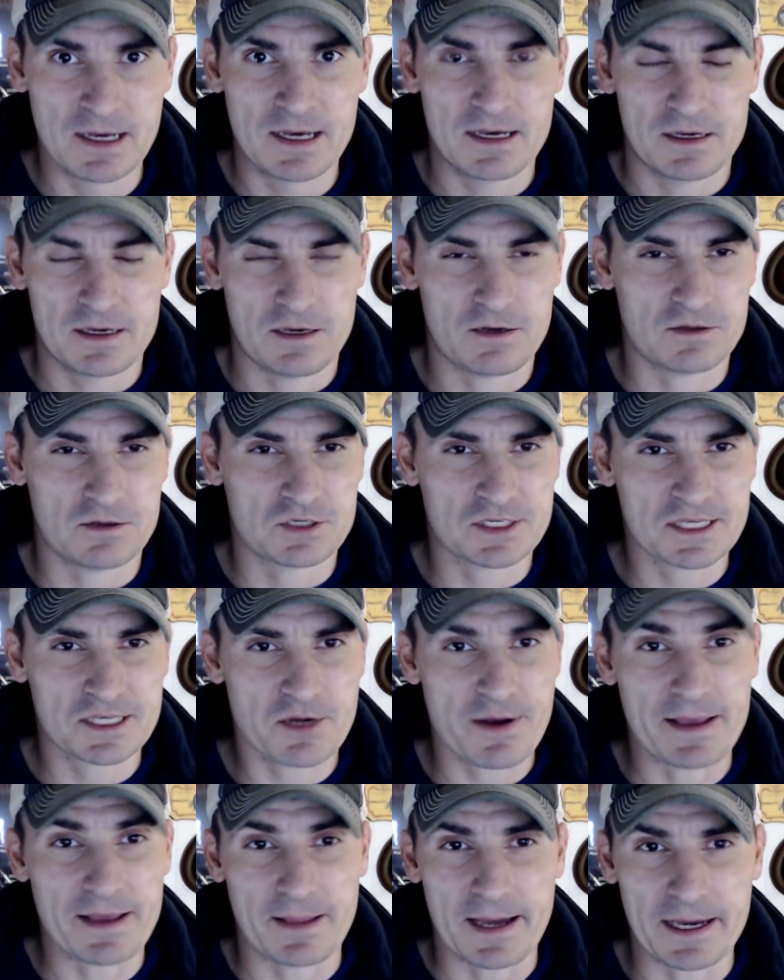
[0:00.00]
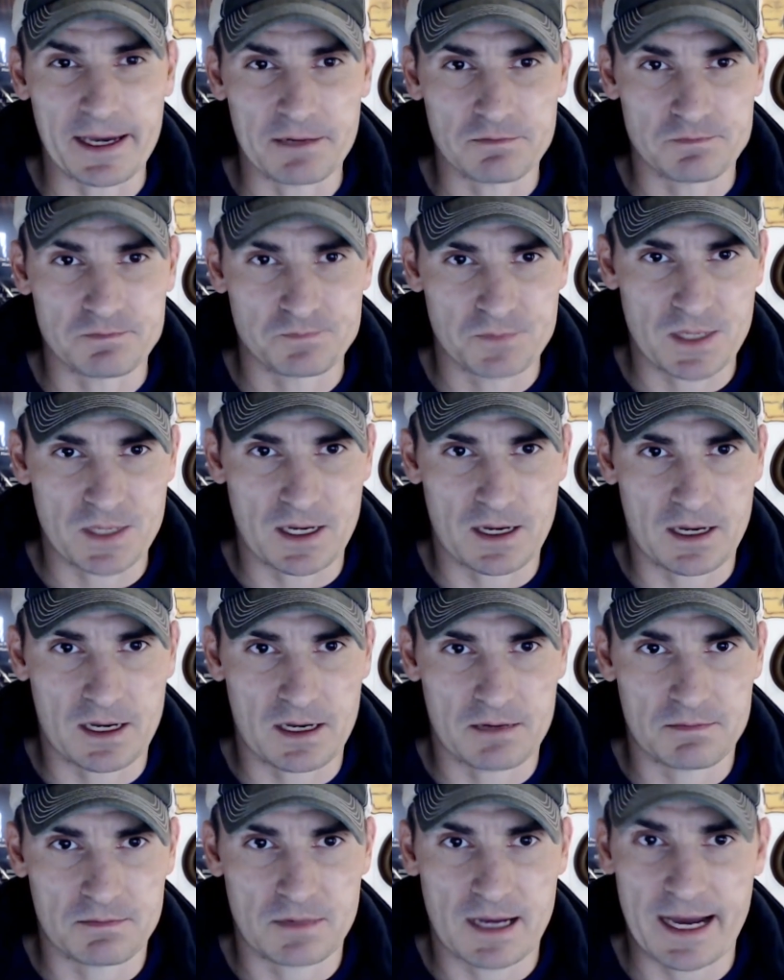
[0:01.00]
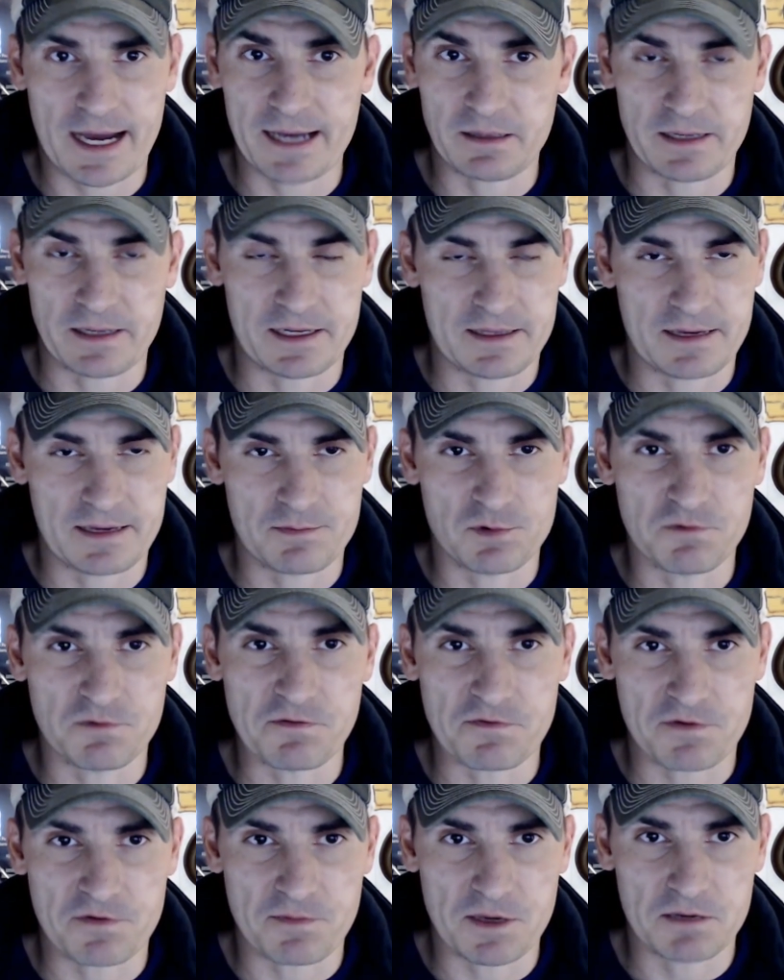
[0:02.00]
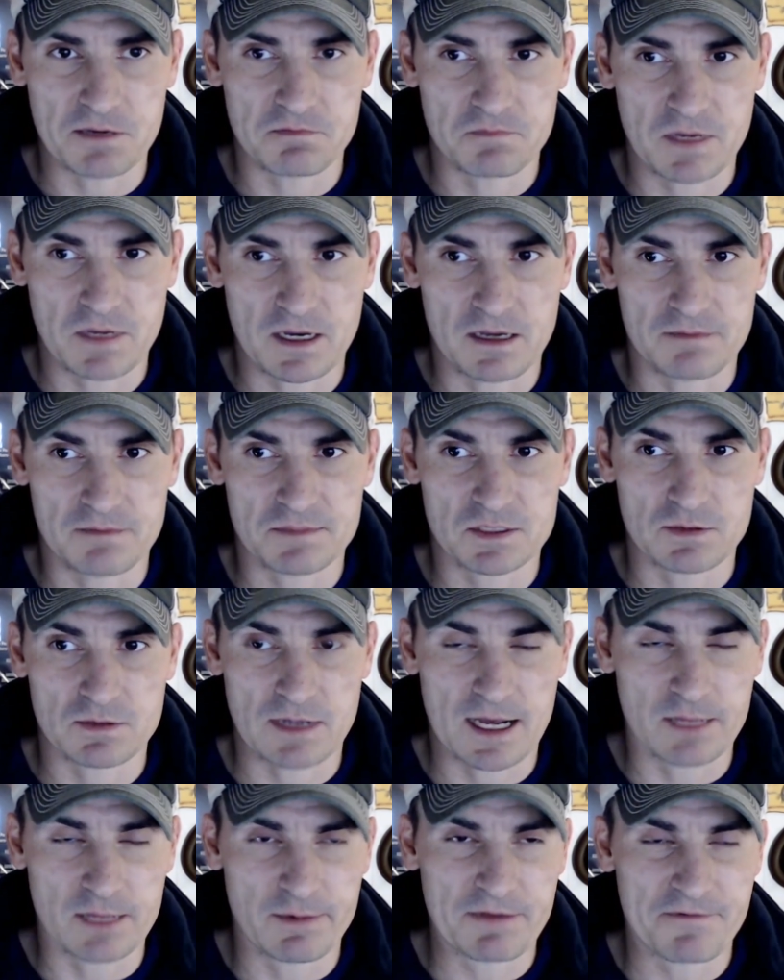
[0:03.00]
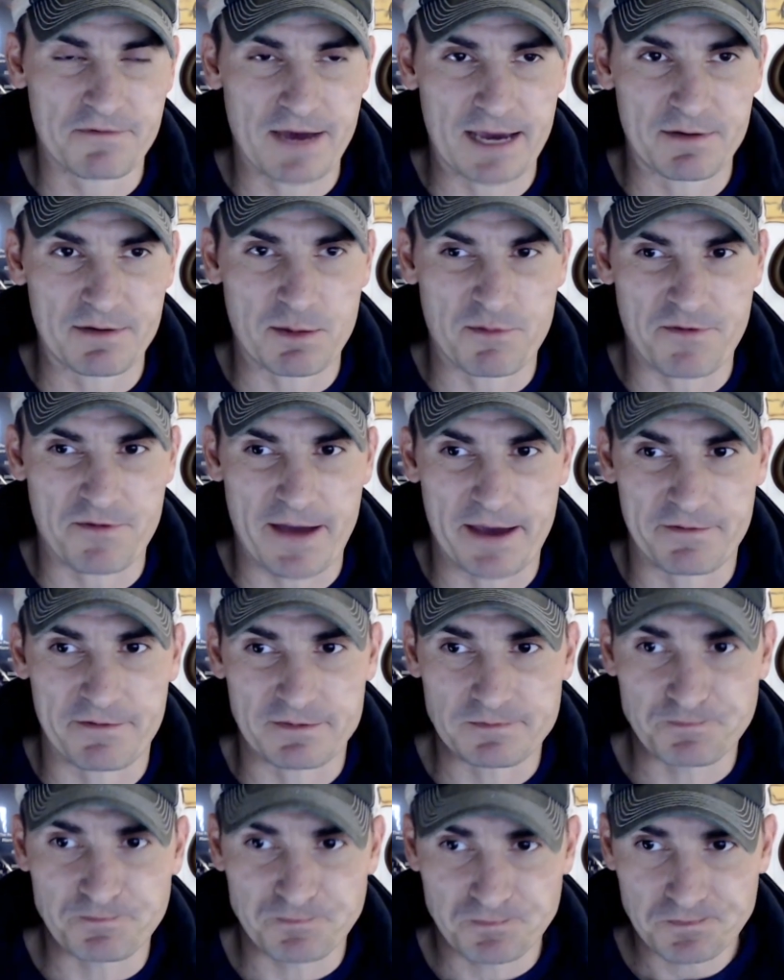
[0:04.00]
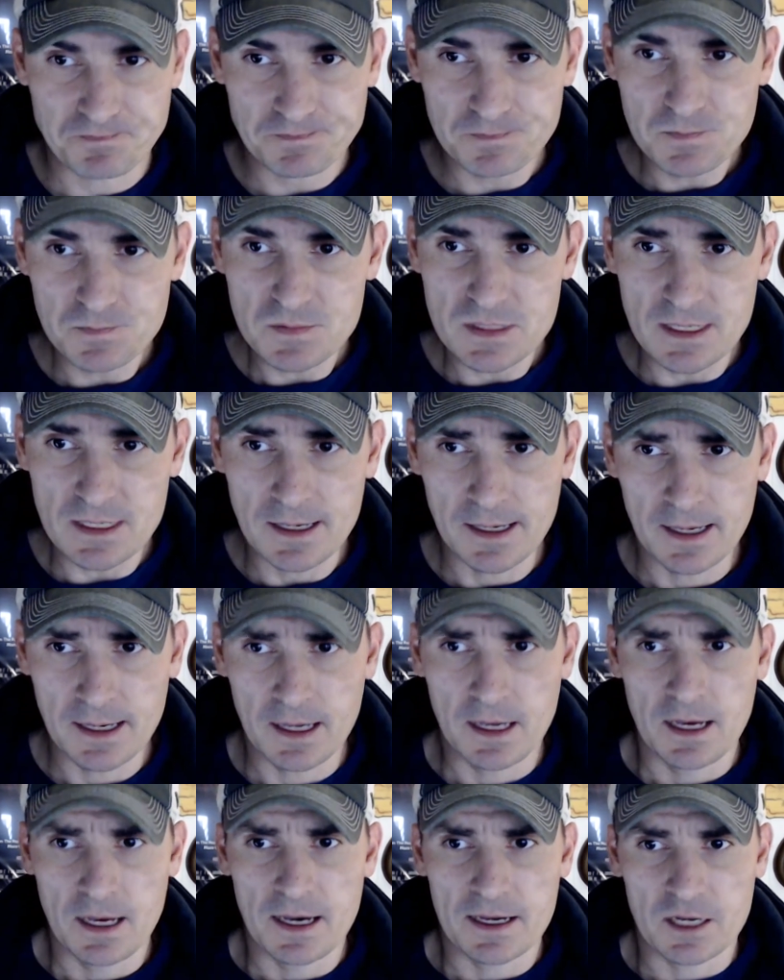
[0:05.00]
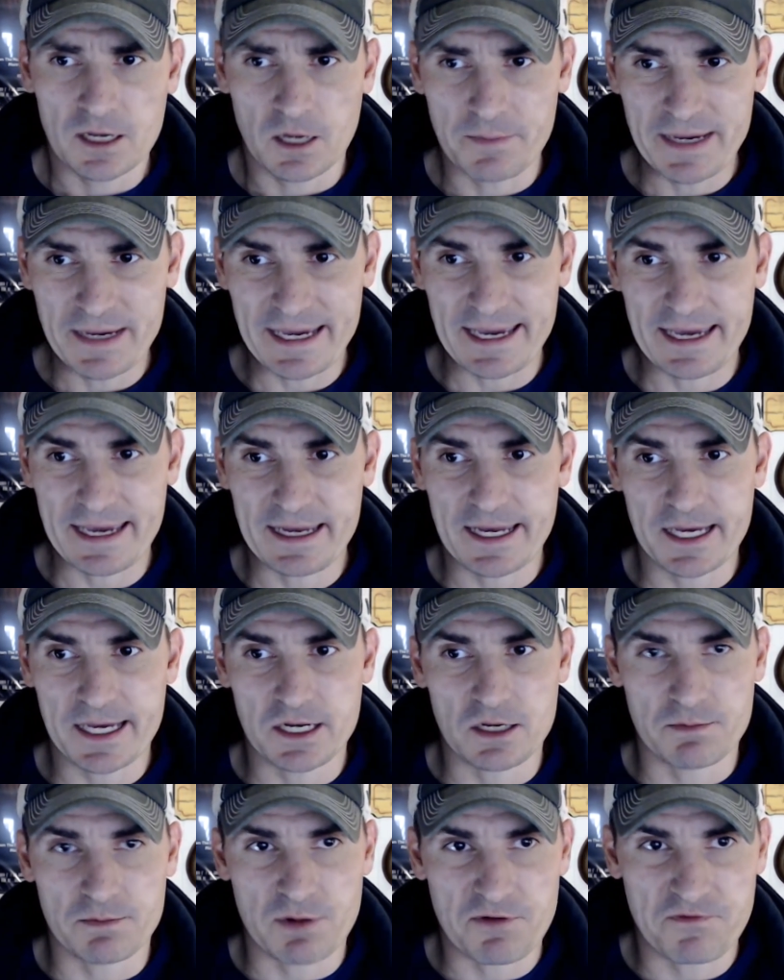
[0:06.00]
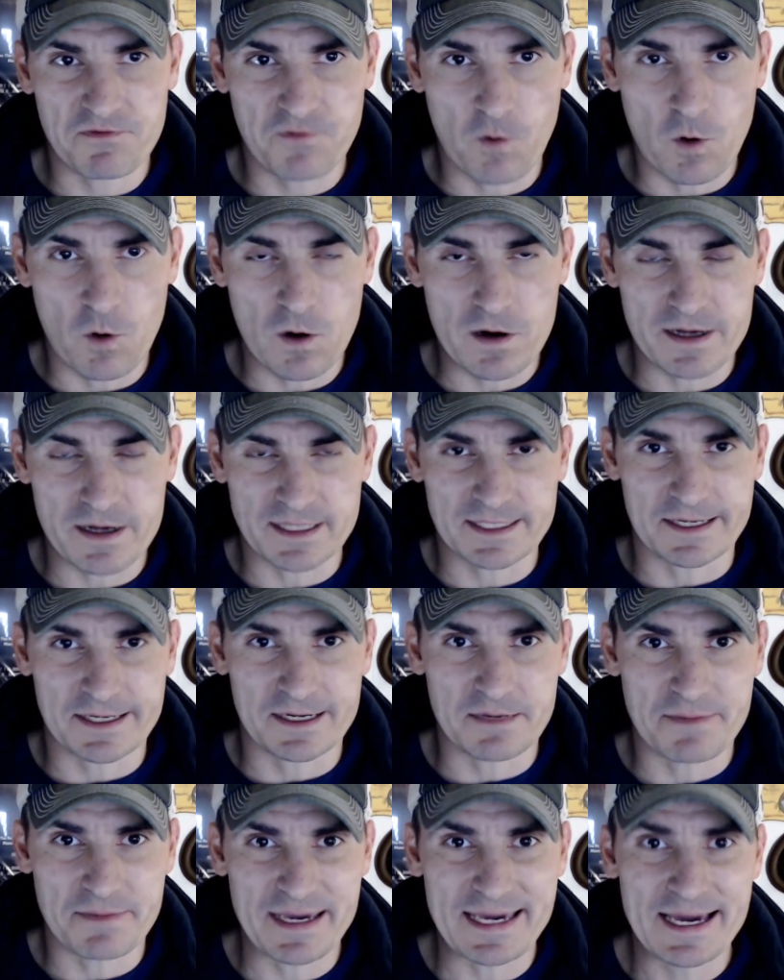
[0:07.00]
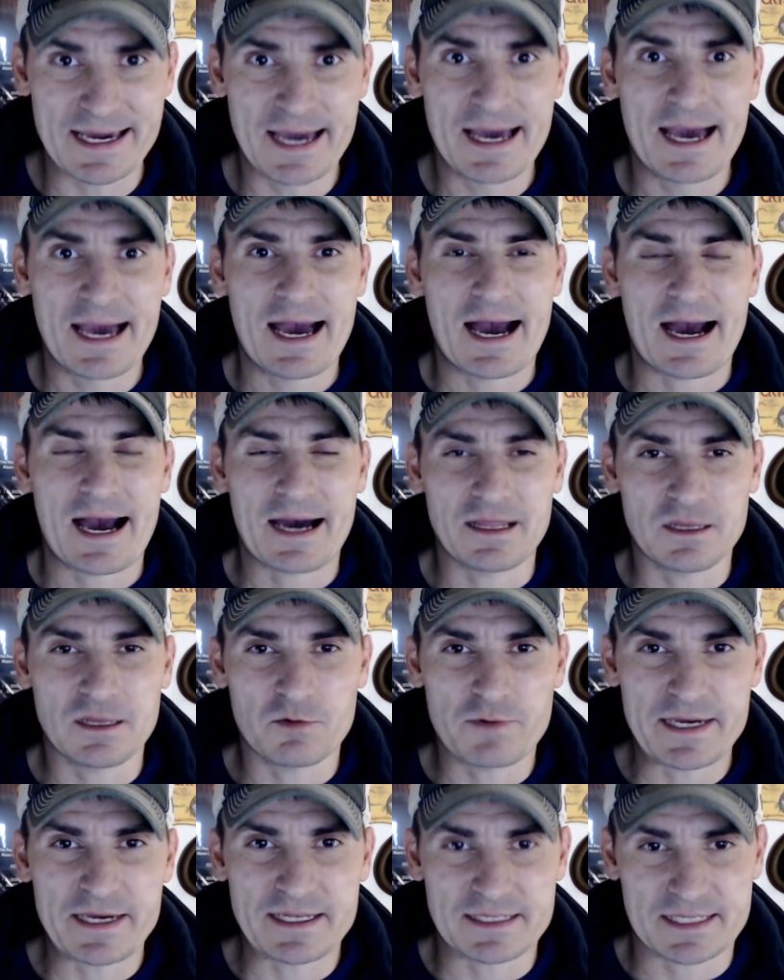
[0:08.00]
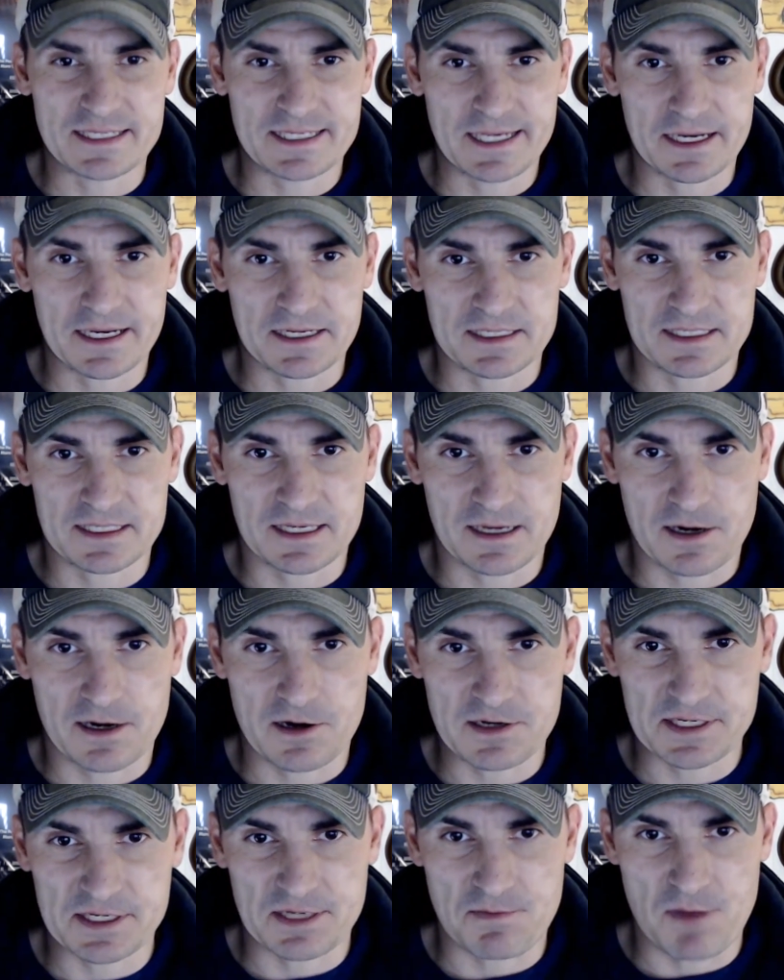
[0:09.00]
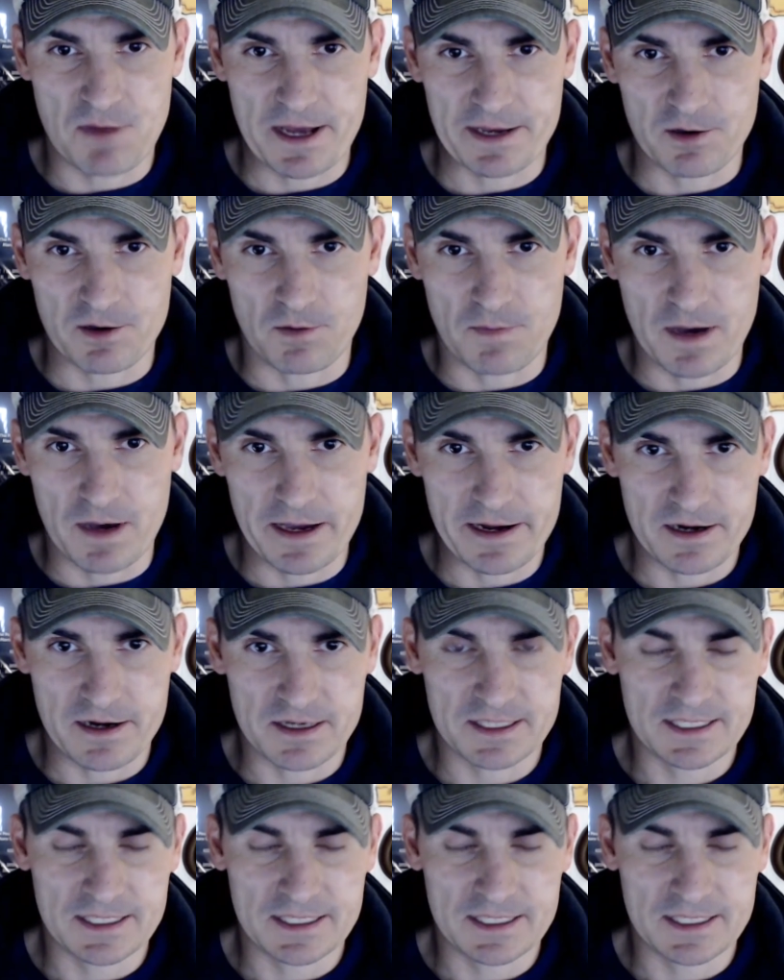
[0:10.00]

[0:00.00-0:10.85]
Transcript: Just a great line. Highlight of that movie for me. So Halloween 5, number 5. Coming in at number 4 is going to be Halloween 6, The Curse of Michael Myers.